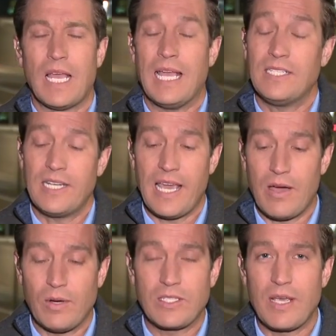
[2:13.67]
And today
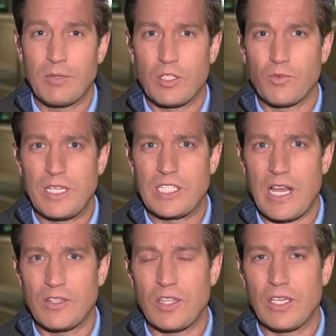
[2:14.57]
I was able to reach
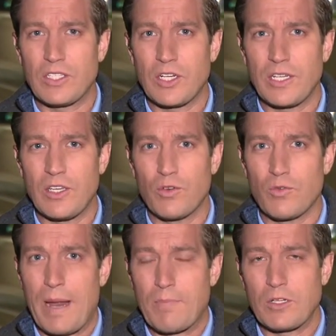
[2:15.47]
out to the attorney who
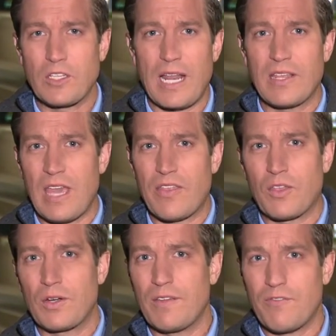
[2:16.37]
represented
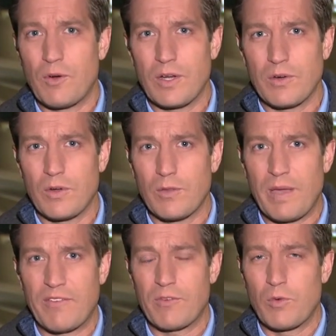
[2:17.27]
that 34-year-old
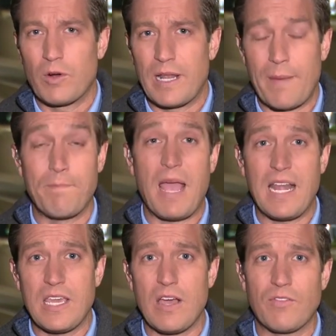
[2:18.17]
man from Warren on
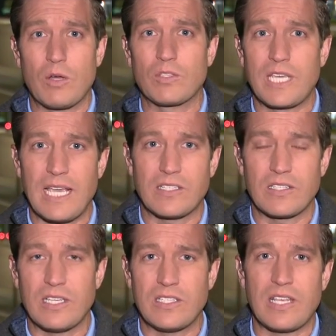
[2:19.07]
many of those
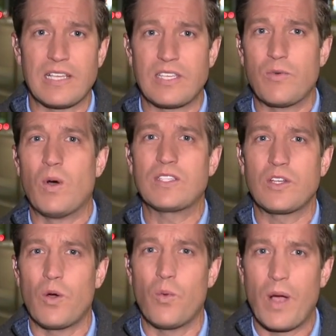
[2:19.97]
cases. He says he
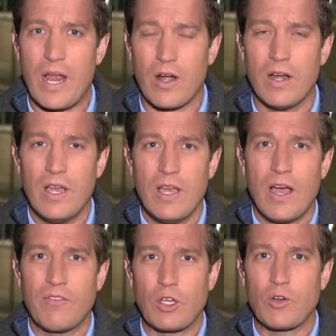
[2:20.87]
wasn't aware
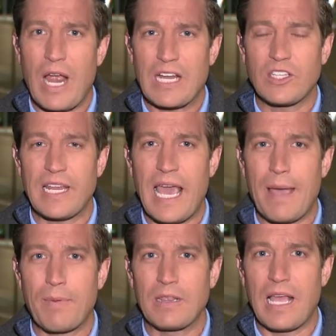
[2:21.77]
of the crash that
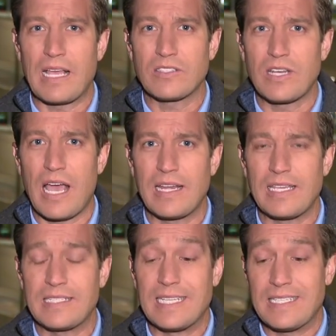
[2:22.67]
happened last night.
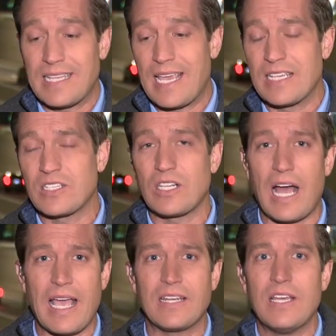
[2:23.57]
He did say his
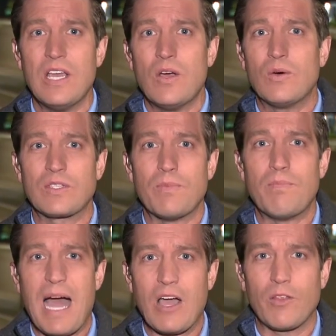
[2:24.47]
client was a
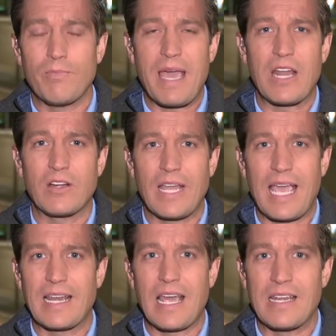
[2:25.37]
mild-mannered
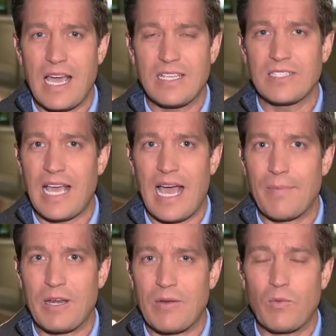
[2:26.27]
and nice
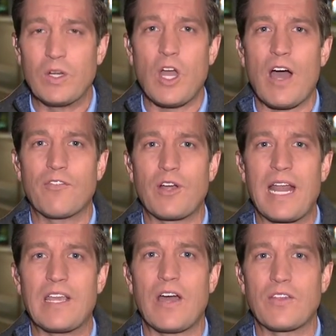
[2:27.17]
guy, but wouldn't offer
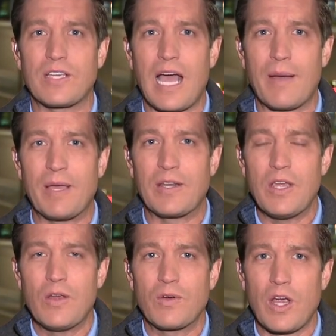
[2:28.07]
any other comment
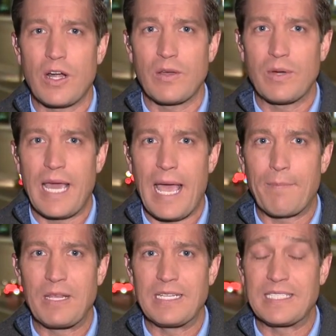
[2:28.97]
regarding what
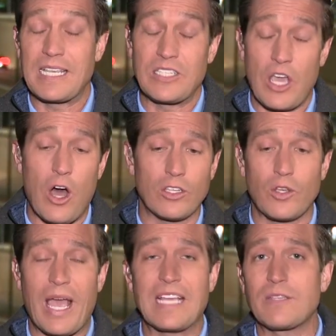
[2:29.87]
happened. He says he
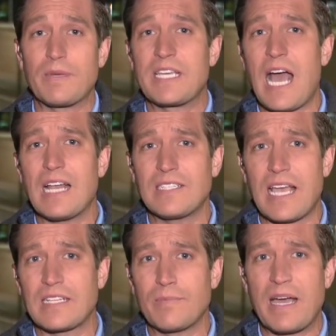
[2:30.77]
also hasn't been
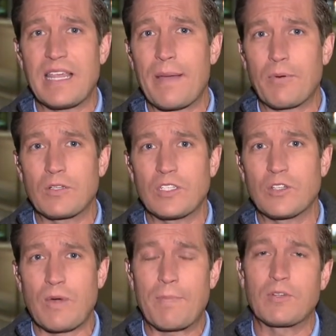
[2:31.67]
contacted by that person
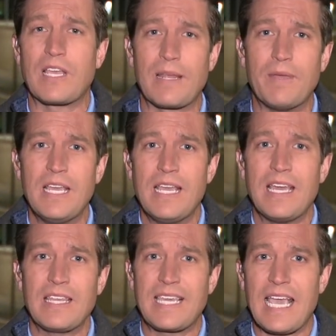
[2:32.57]
to represent him
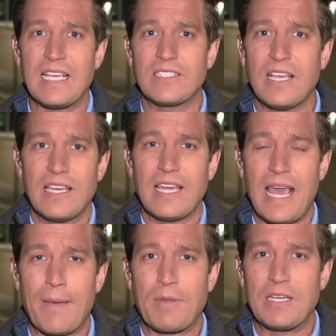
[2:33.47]
in the case
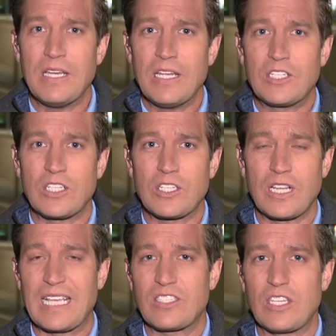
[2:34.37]
that happened just
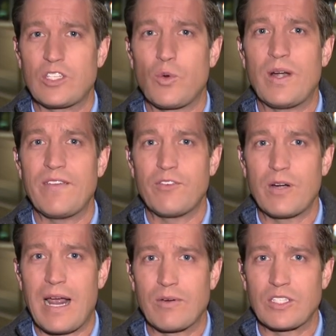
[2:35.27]
less than
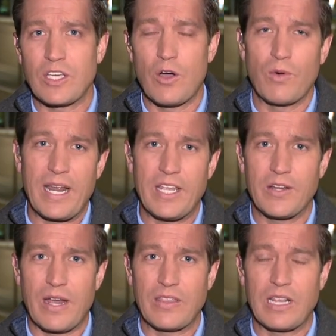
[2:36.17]
24 hours ago right
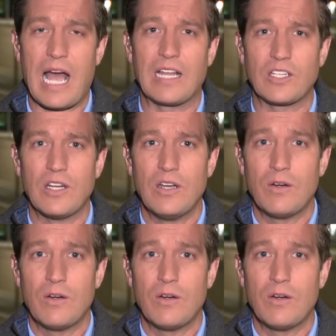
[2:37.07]
here on The Lodge.